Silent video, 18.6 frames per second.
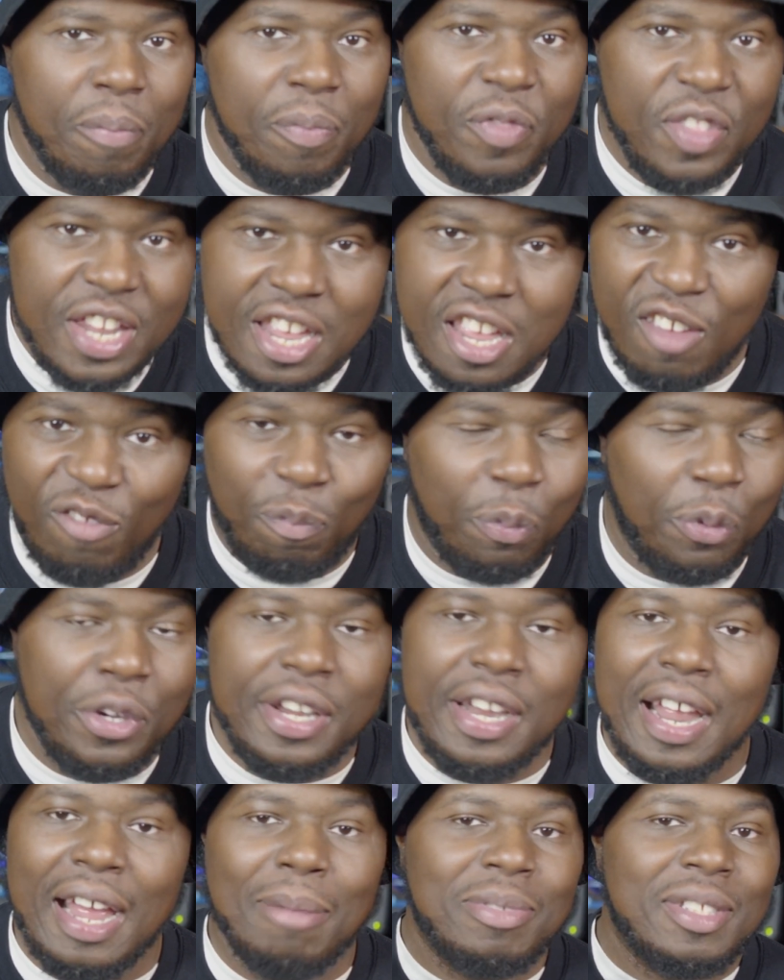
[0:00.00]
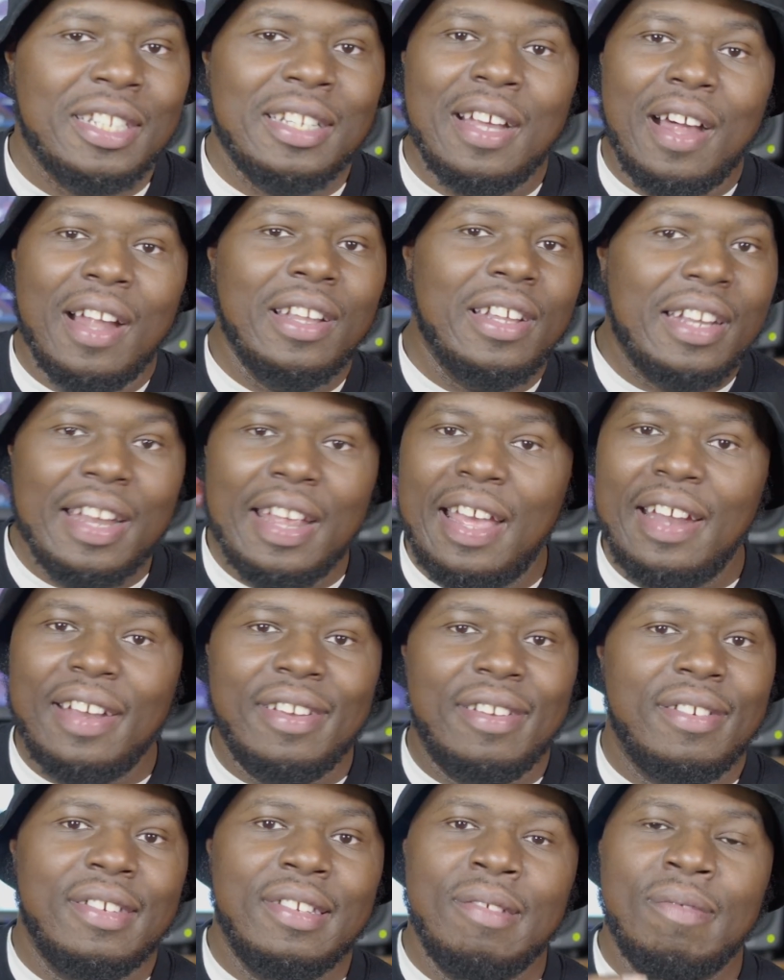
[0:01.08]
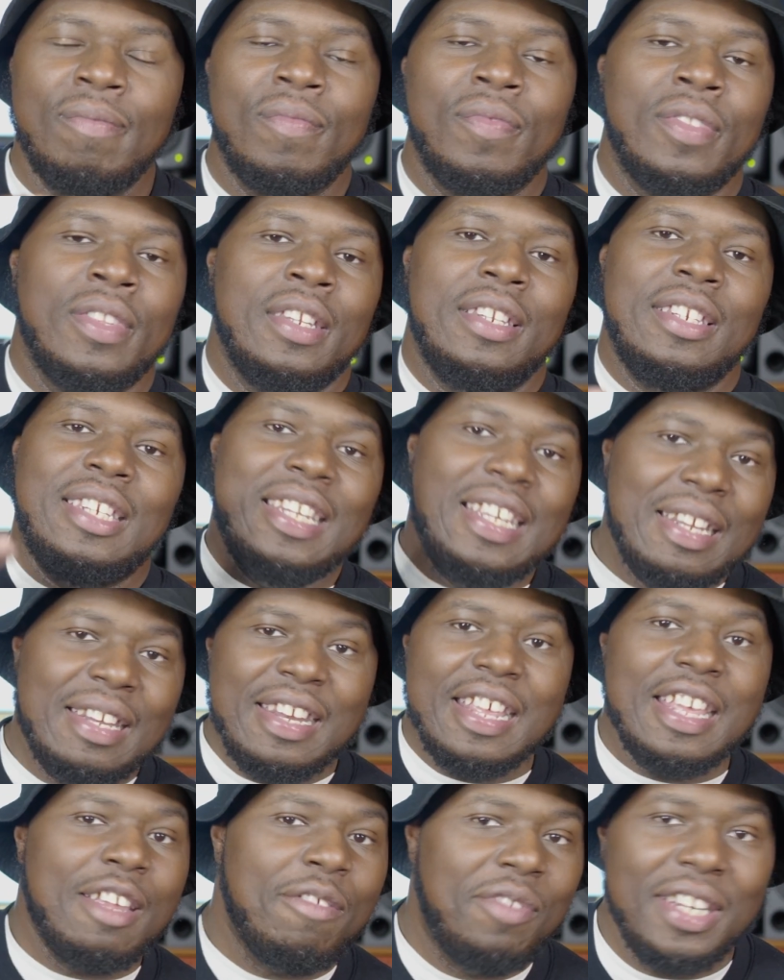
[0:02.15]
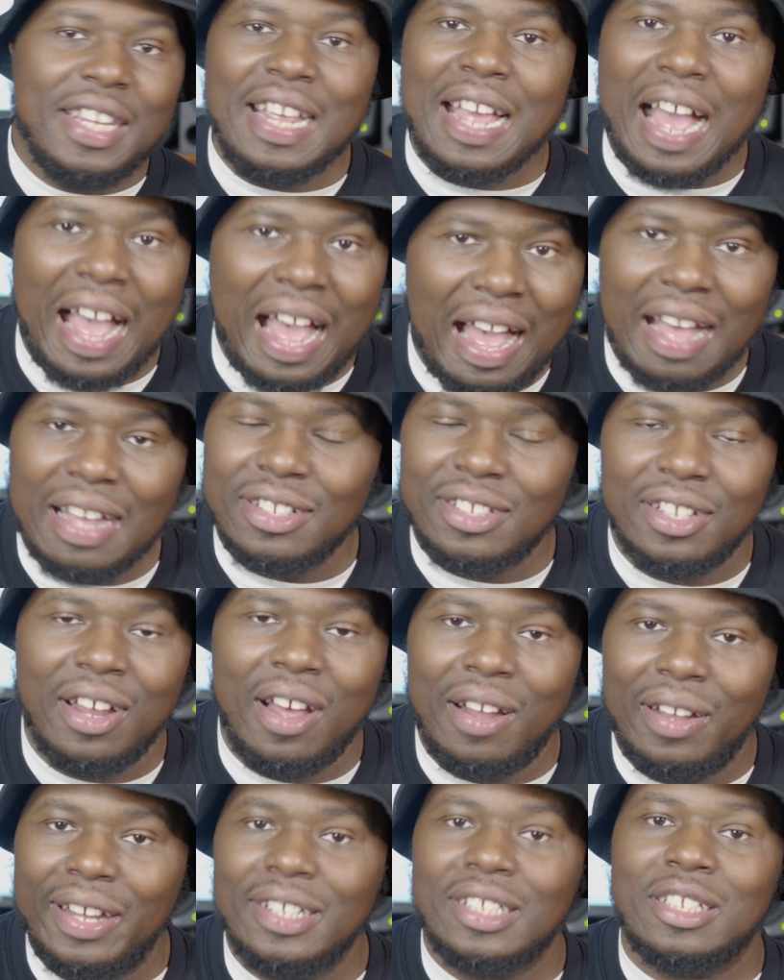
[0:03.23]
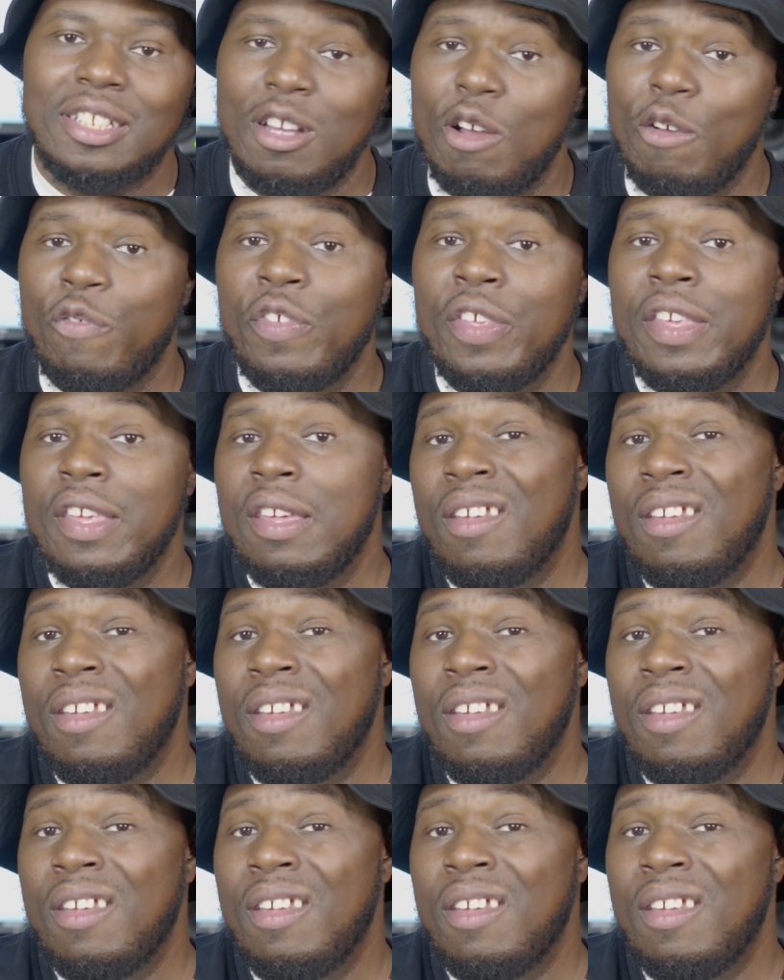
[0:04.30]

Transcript: Neve preamps and all of that, and Neve DIs and all that stuff,